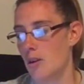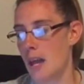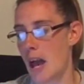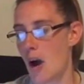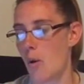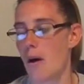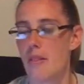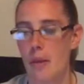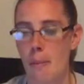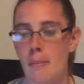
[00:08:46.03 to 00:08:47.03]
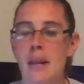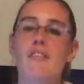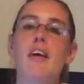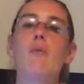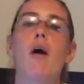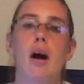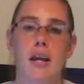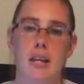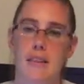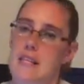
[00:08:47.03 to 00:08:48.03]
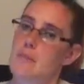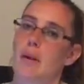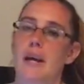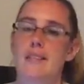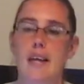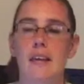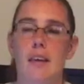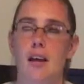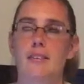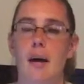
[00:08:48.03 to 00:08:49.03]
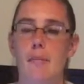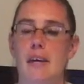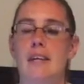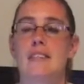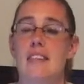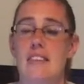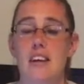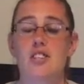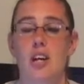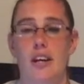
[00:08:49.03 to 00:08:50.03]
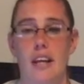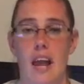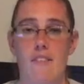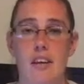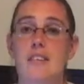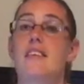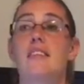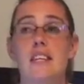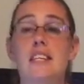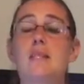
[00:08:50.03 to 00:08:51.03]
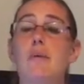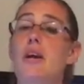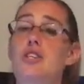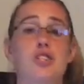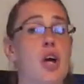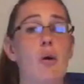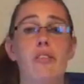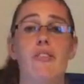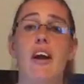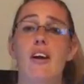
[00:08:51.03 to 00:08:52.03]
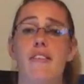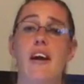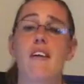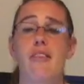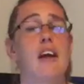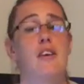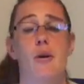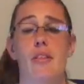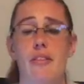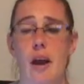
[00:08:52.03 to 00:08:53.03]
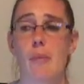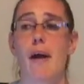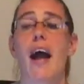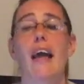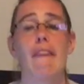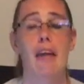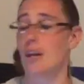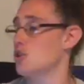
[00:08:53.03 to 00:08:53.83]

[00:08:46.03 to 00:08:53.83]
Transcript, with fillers: now, the minute they walk into this place and lockdown begins, they start getting evidence. These spirits know that they are there, they know that they are back, and they